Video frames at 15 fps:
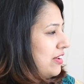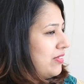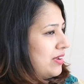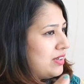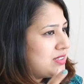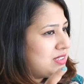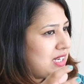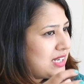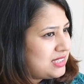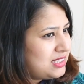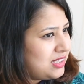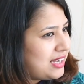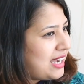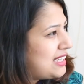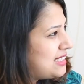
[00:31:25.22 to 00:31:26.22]
They were
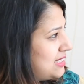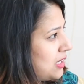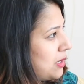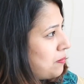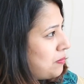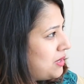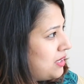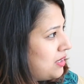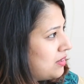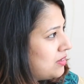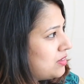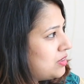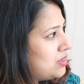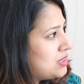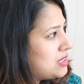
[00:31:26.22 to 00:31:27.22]
starting an IT company
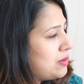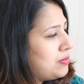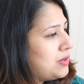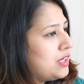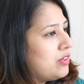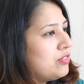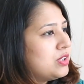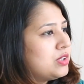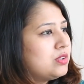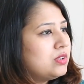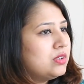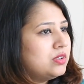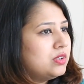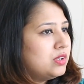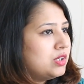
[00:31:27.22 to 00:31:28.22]
here, something with
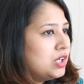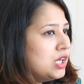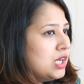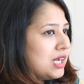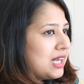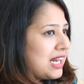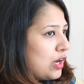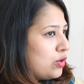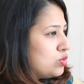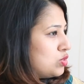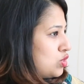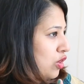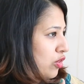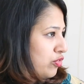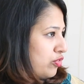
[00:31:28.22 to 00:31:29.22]
cloud
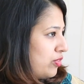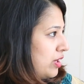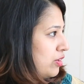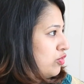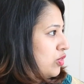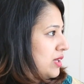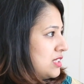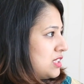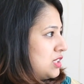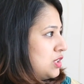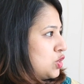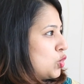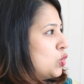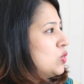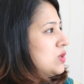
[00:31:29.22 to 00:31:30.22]
software for
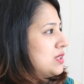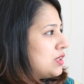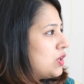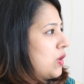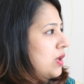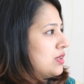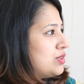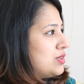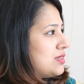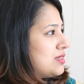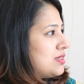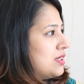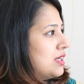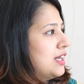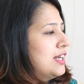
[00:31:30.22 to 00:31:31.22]
schools and colleges.